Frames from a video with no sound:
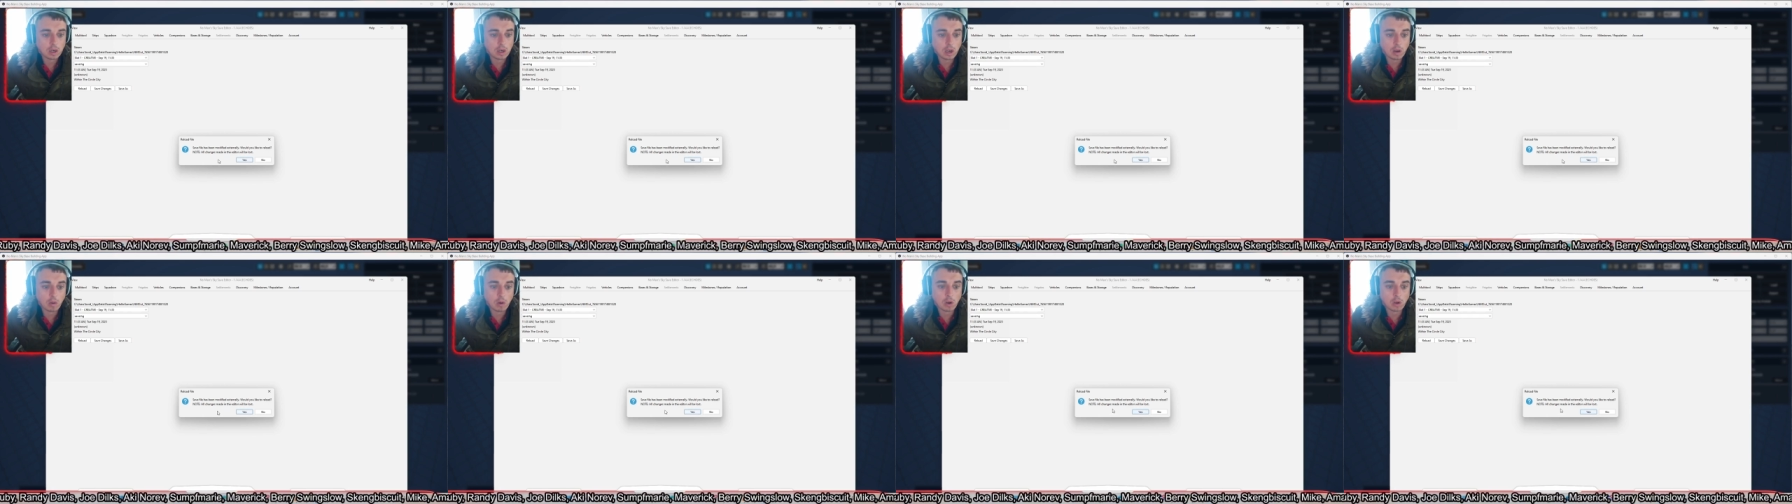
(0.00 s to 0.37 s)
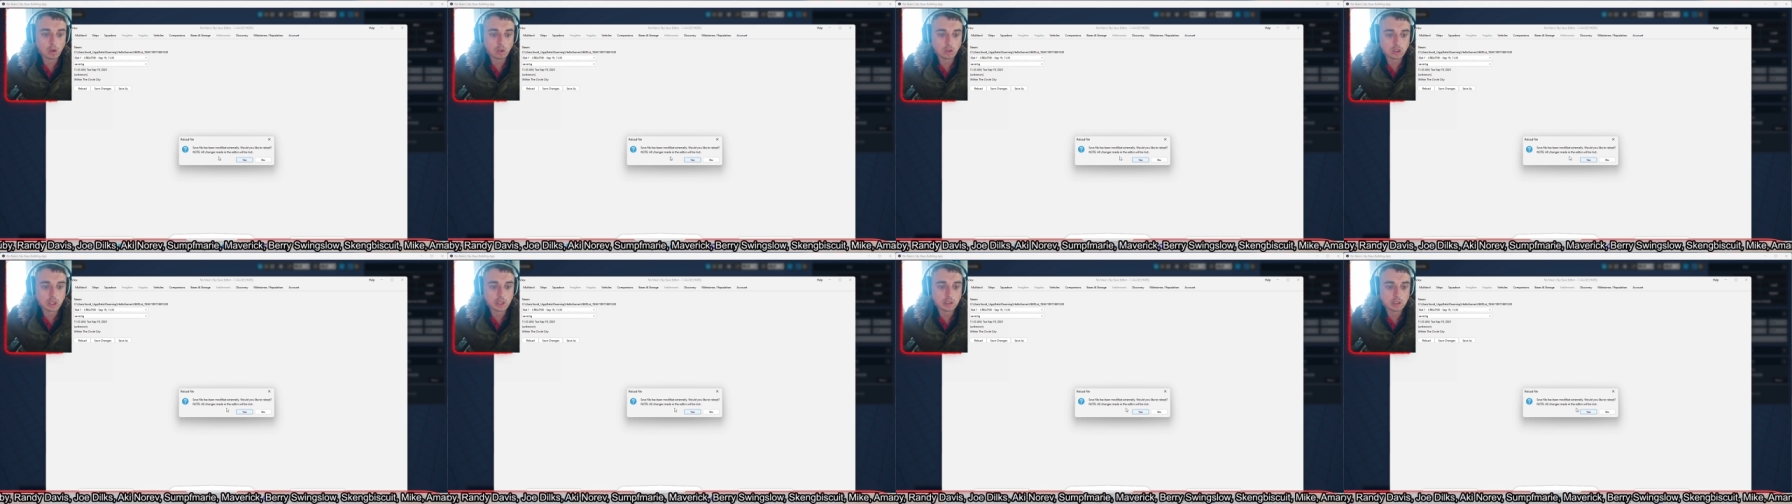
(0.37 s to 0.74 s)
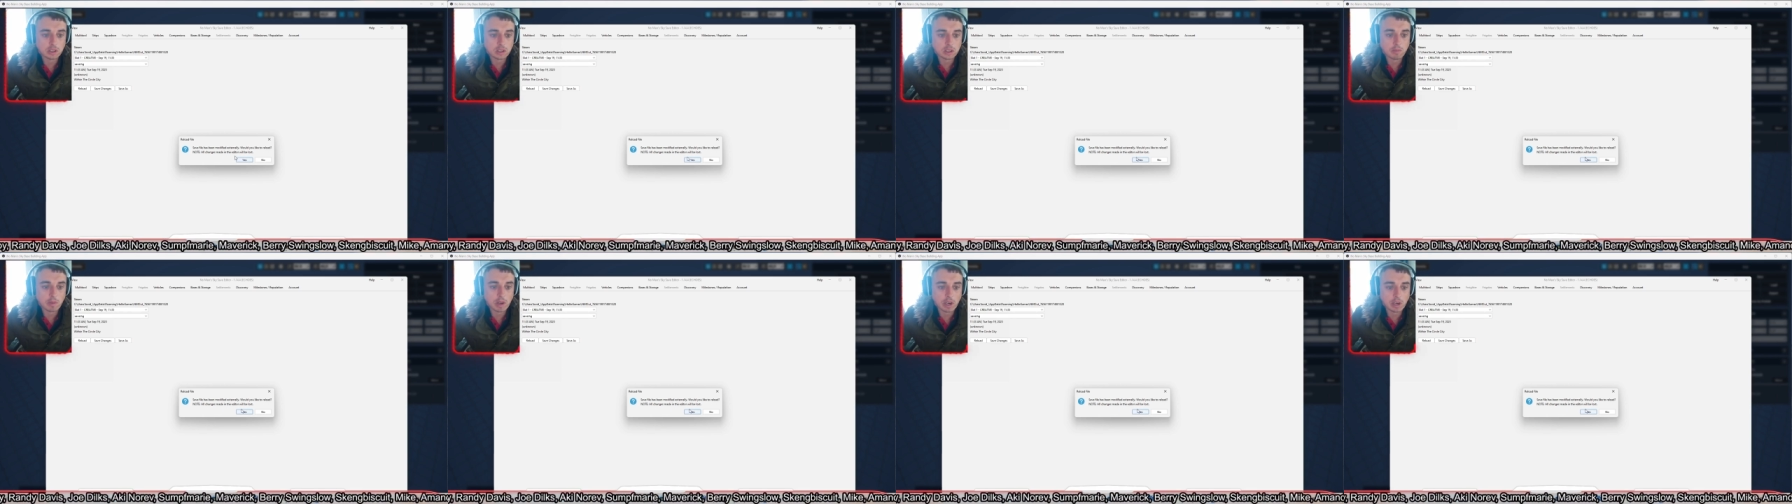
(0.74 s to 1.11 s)
No, all
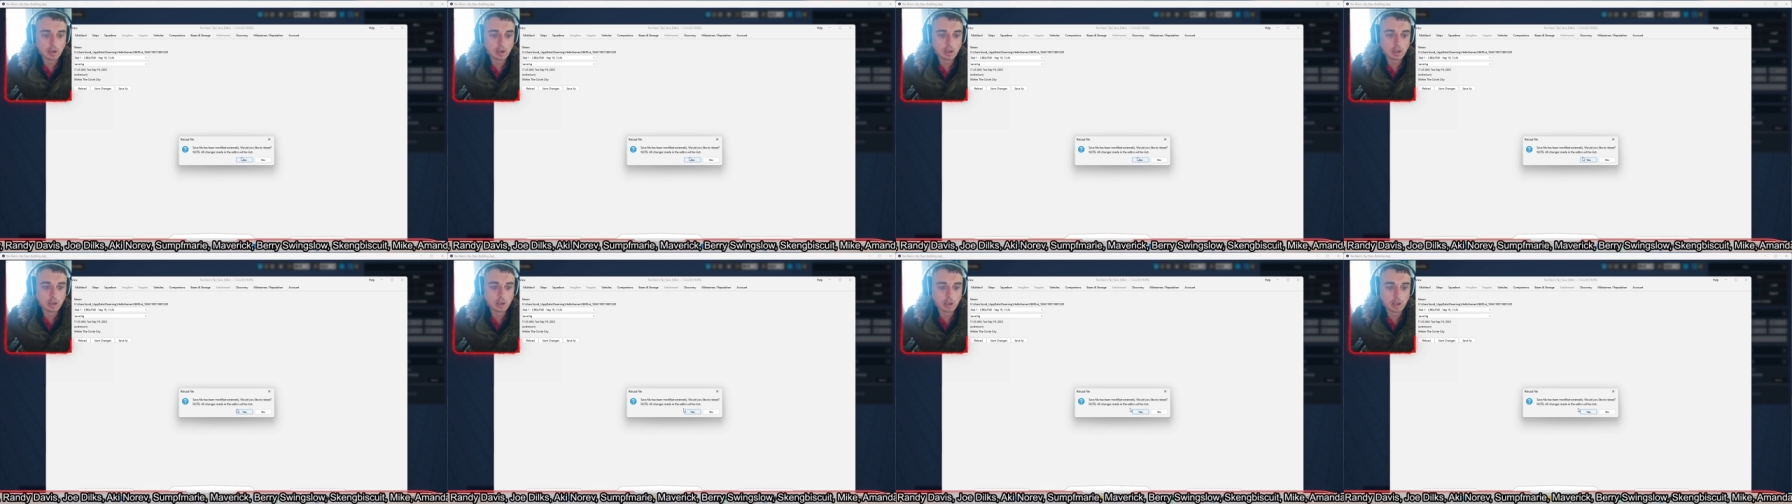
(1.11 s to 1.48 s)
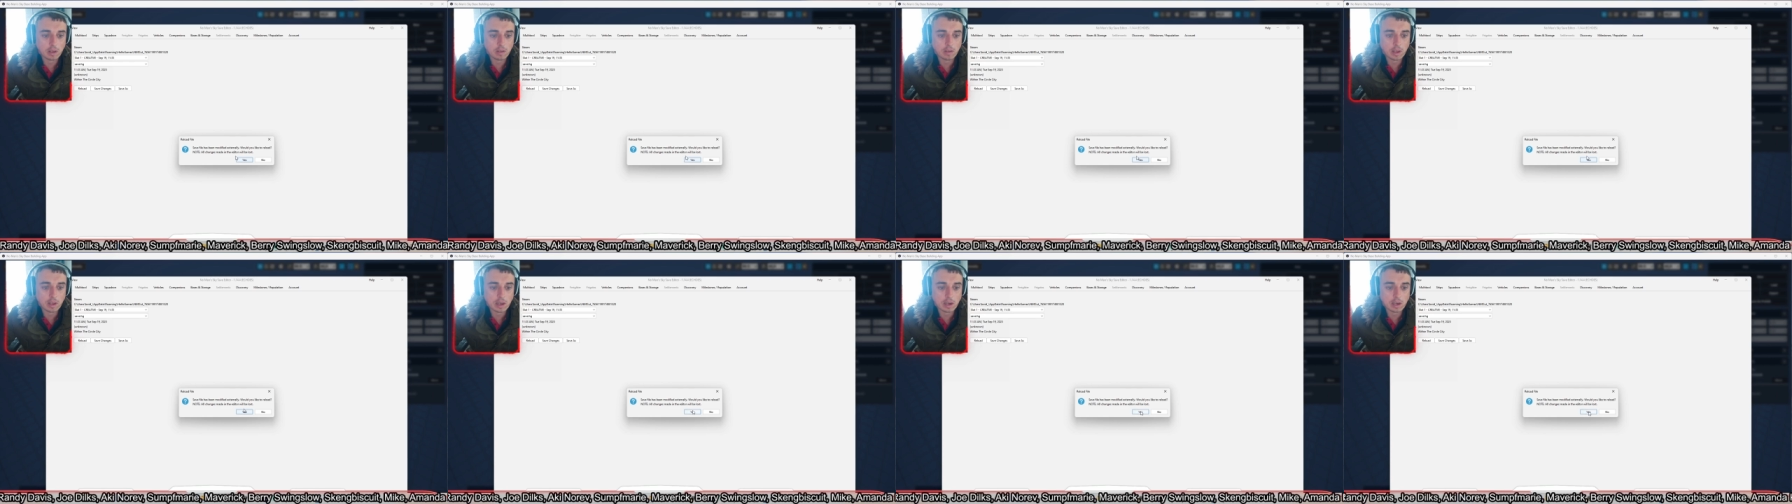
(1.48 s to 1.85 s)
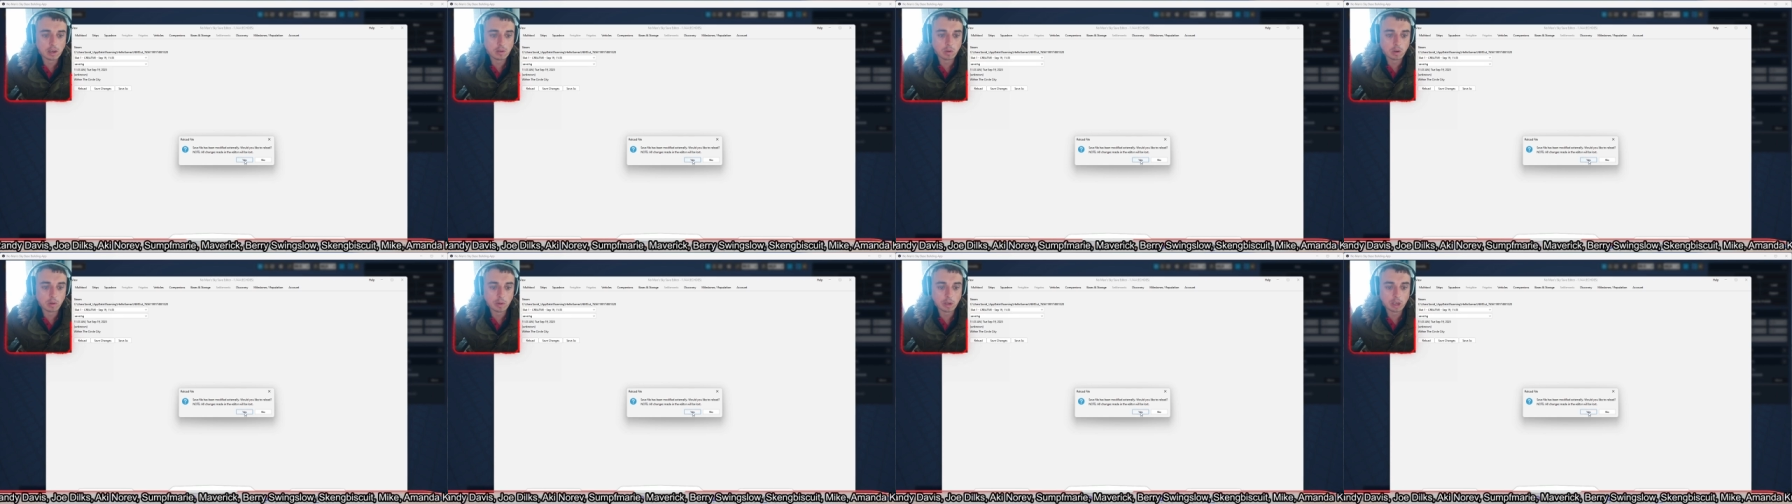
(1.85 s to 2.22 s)
changes in, in the
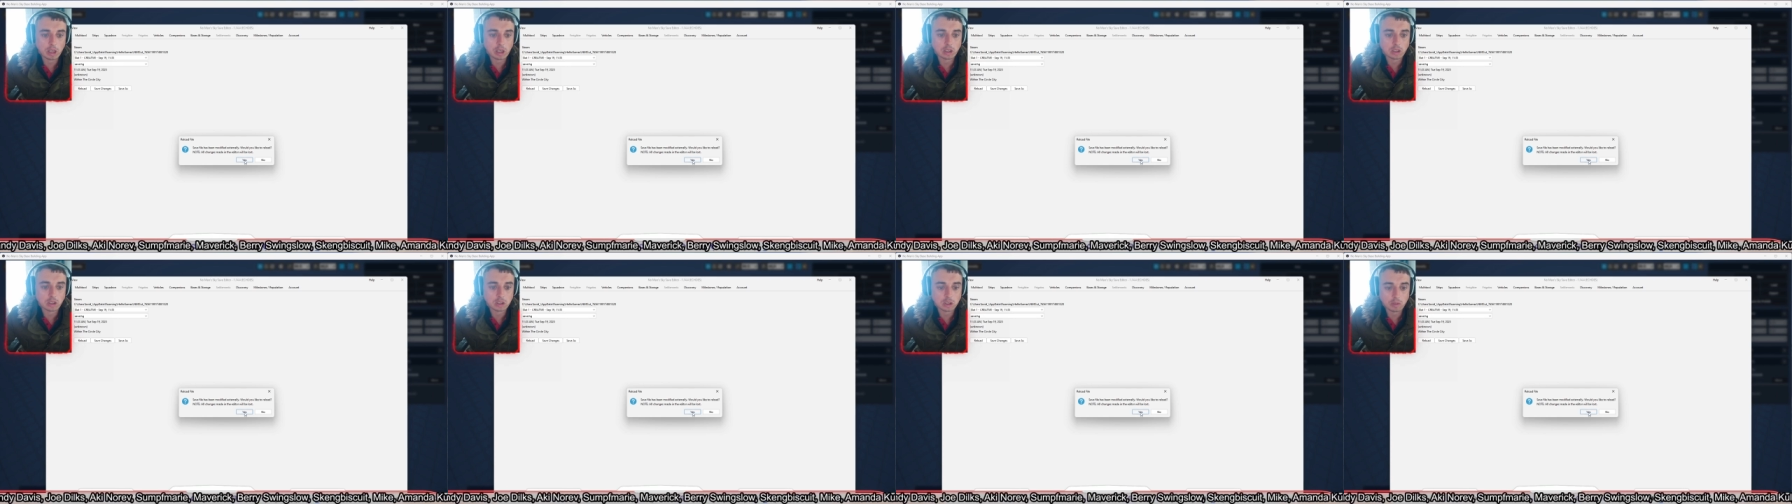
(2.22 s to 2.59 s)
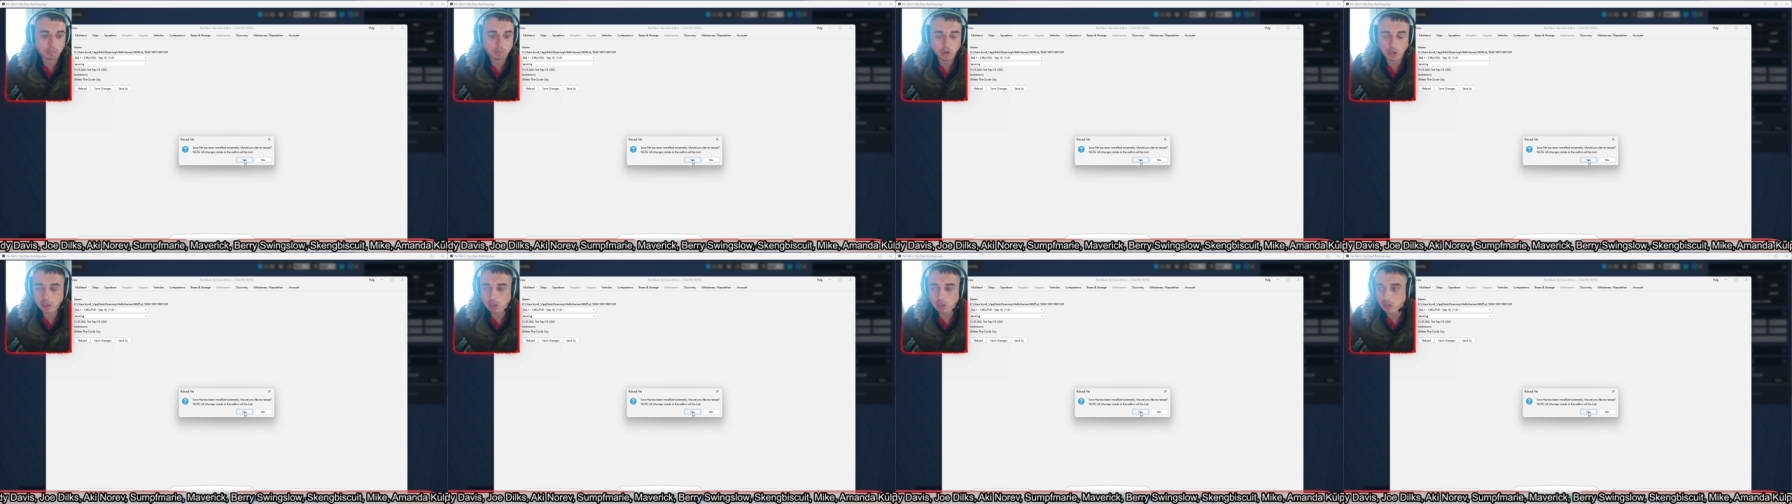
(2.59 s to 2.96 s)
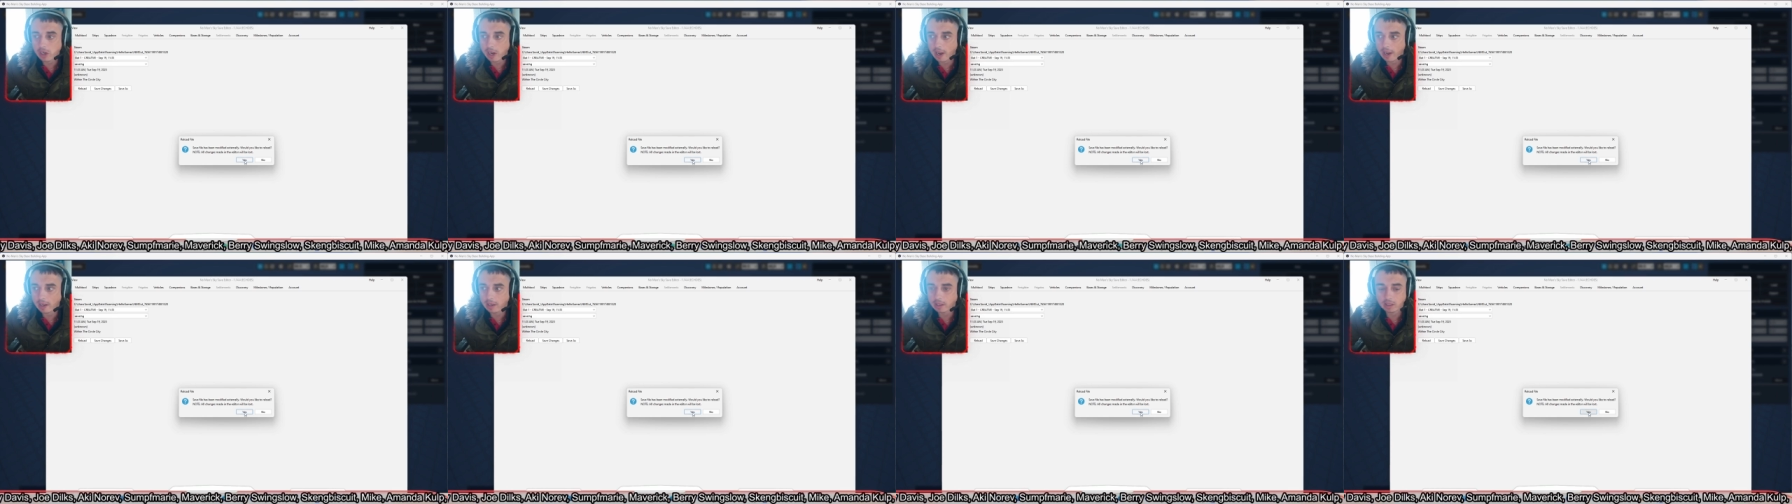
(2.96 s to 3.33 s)
editor will be lost. Press
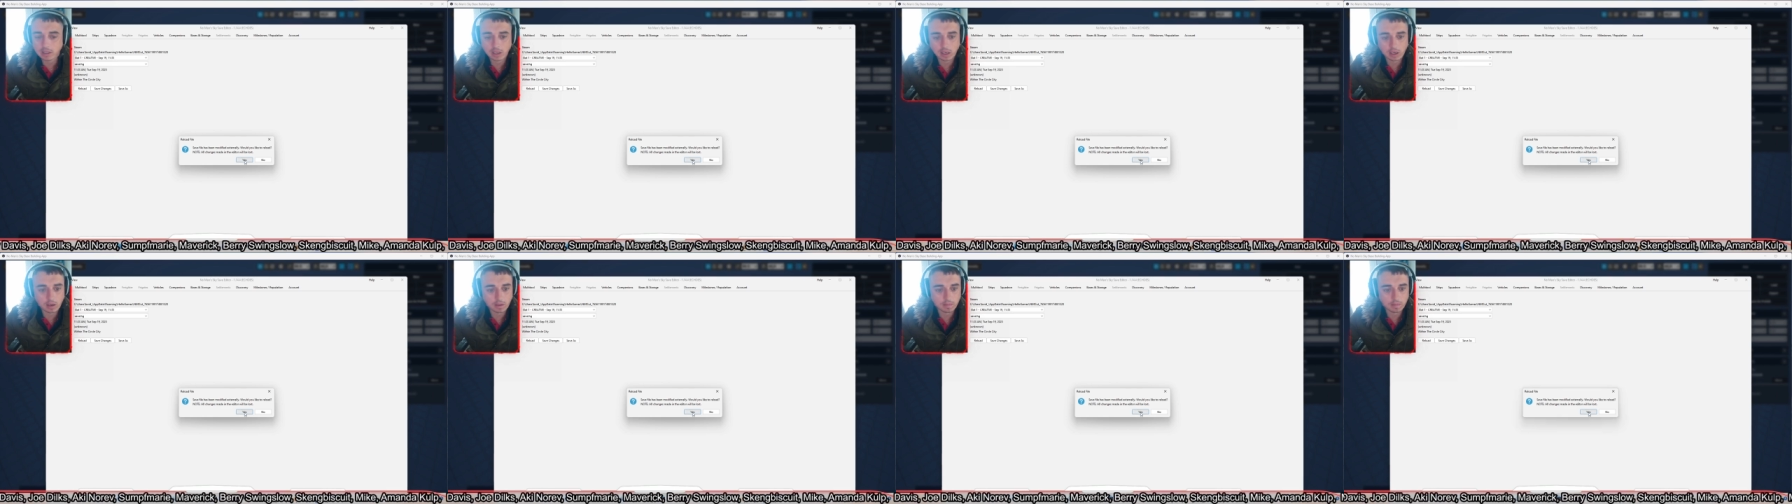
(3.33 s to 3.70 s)
Yes